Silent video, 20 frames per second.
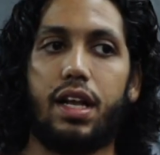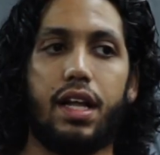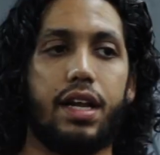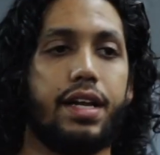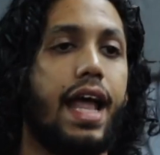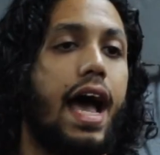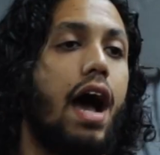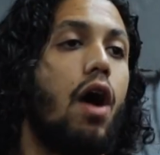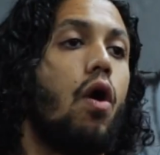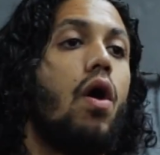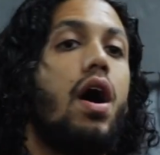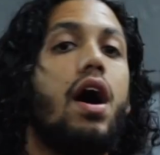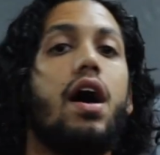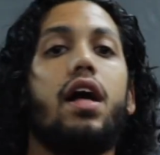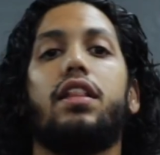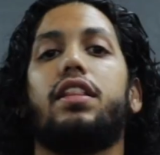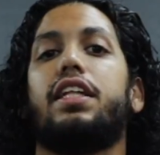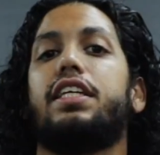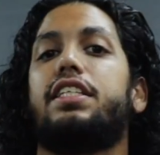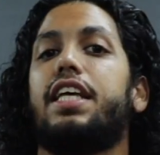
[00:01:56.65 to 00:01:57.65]
Now,
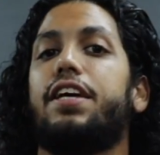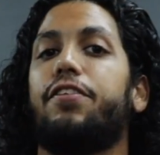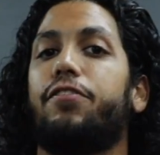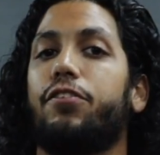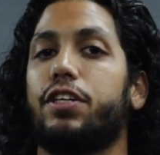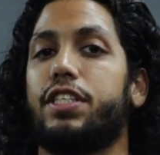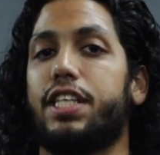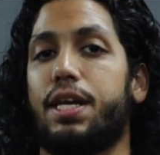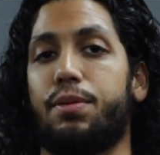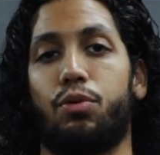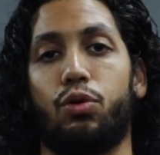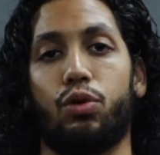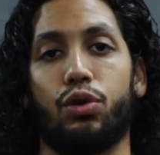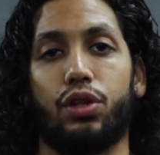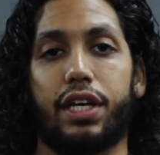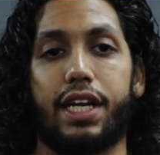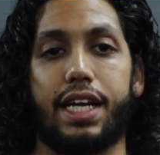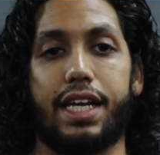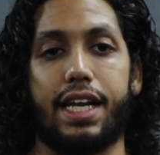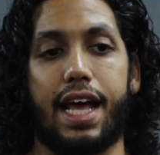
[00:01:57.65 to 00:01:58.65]
let's say, for example, we're
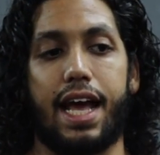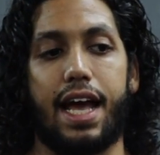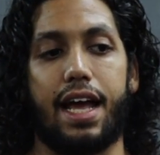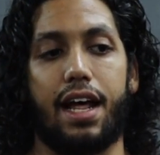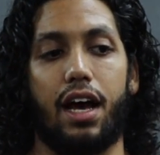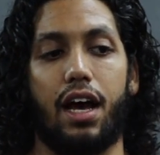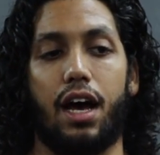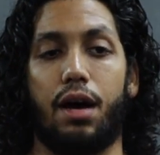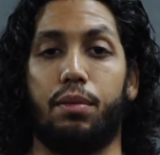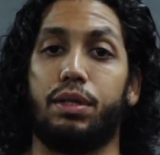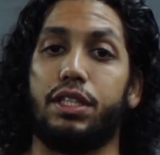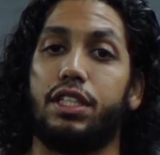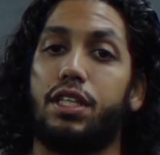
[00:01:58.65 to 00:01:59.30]
looking at a